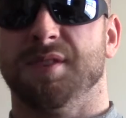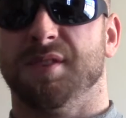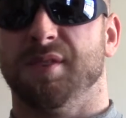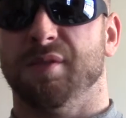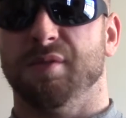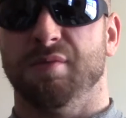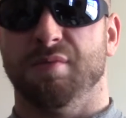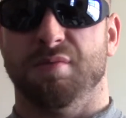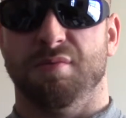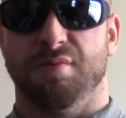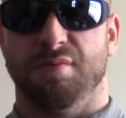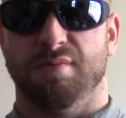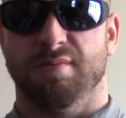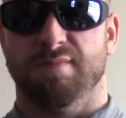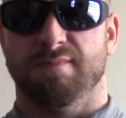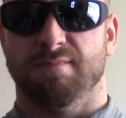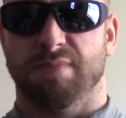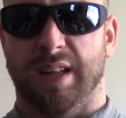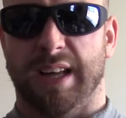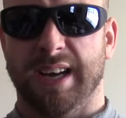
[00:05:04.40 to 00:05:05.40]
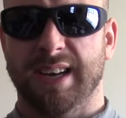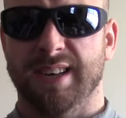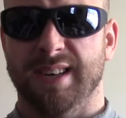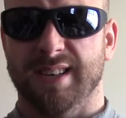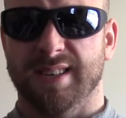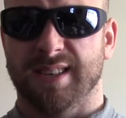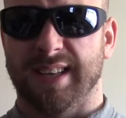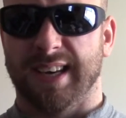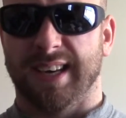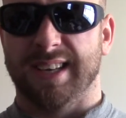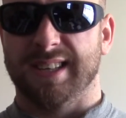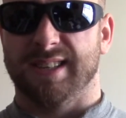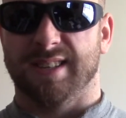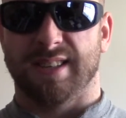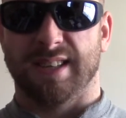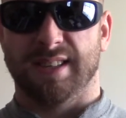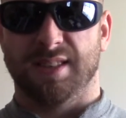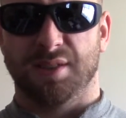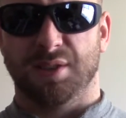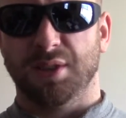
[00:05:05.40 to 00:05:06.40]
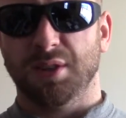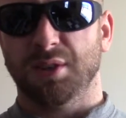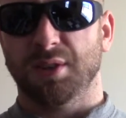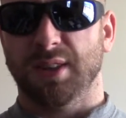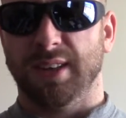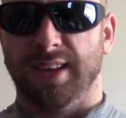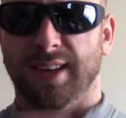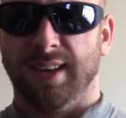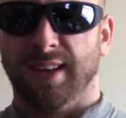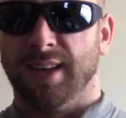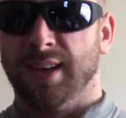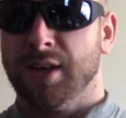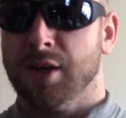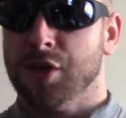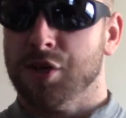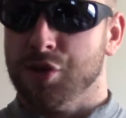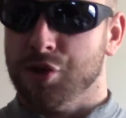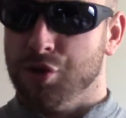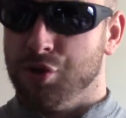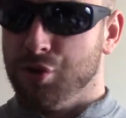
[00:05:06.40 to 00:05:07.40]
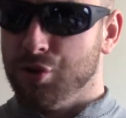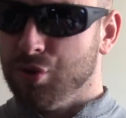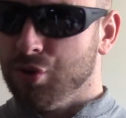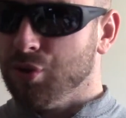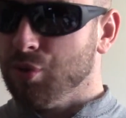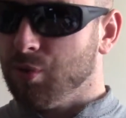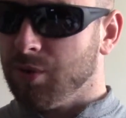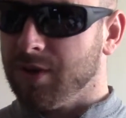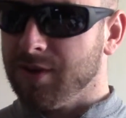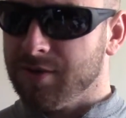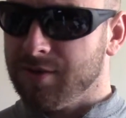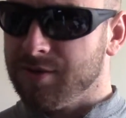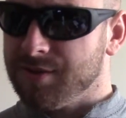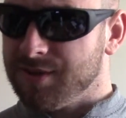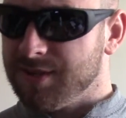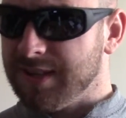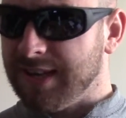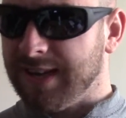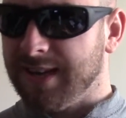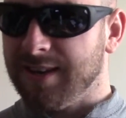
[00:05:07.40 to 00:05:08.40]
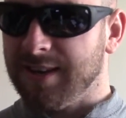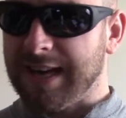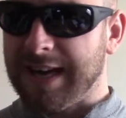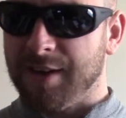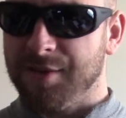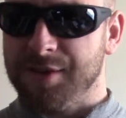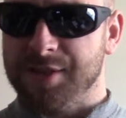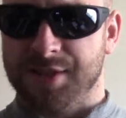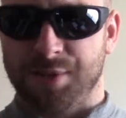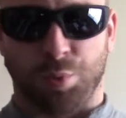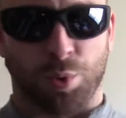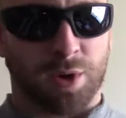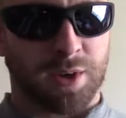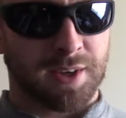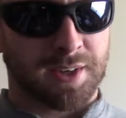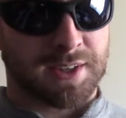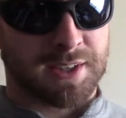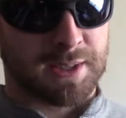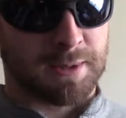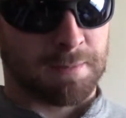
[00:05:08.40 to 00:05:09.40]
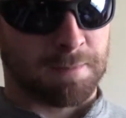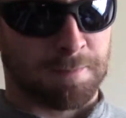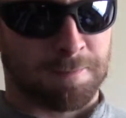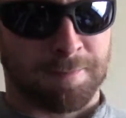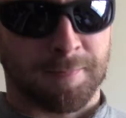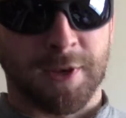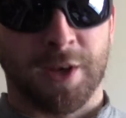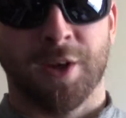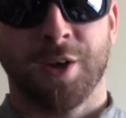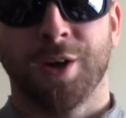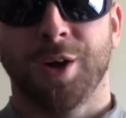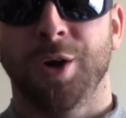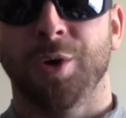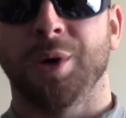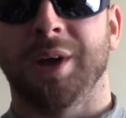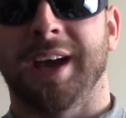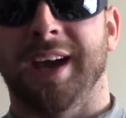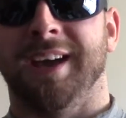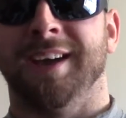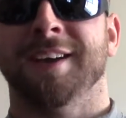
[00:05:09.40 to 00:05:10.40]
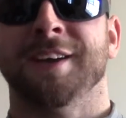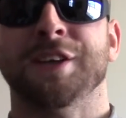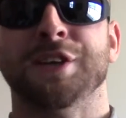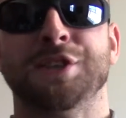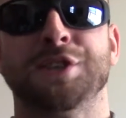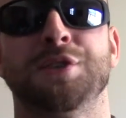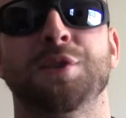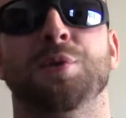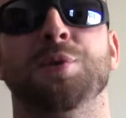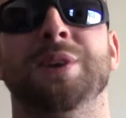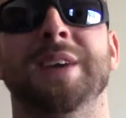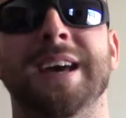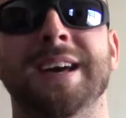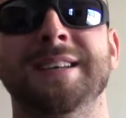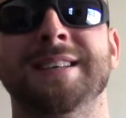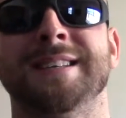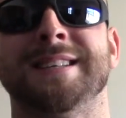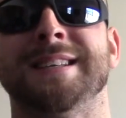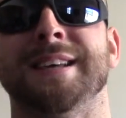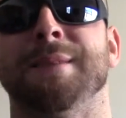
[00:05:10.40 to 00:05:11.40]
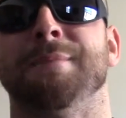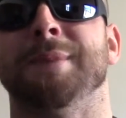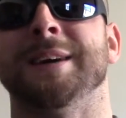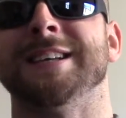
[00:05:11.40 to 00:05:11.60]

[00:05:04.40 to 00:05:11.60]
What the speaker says: to blindness. Like it's literally, do you understand how this works? Okay, so yes, my